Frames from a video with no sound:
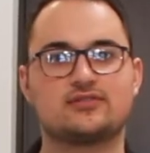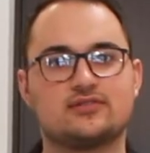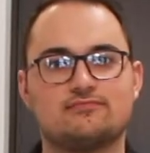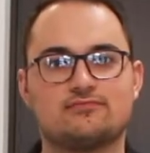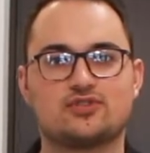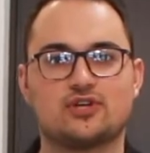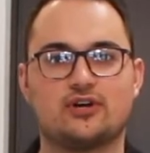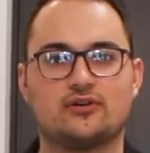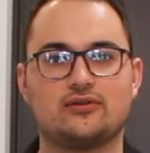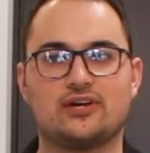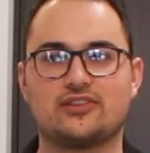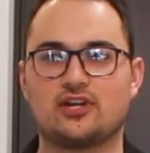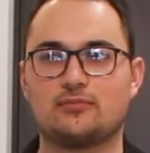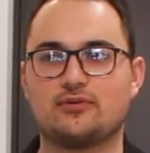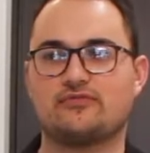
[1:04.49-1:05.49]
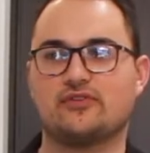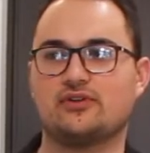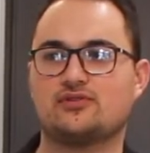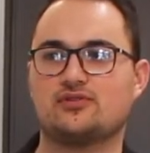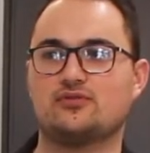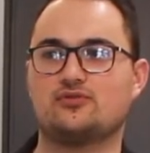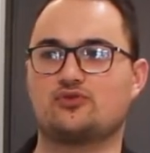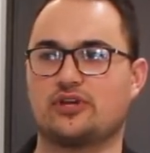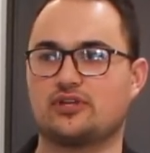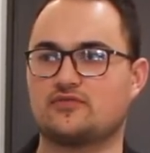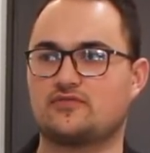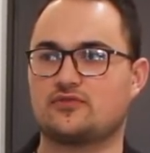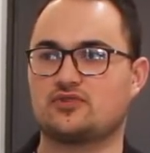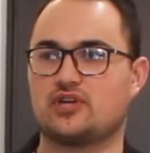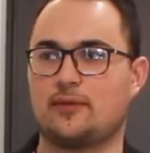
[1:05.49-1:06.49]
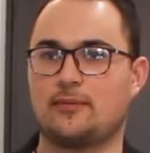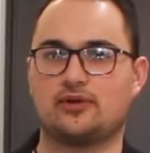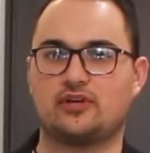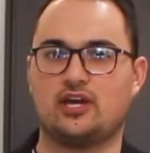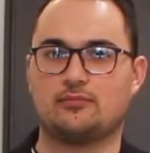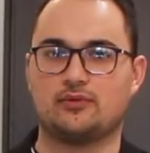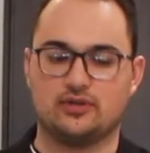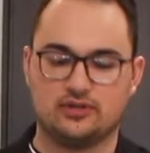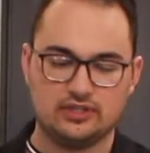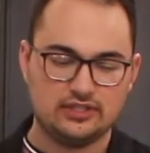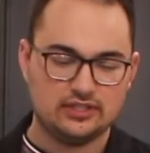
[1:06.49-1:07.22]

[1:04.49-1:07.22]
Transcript: So I thought it'd be fun to try this first time on camera.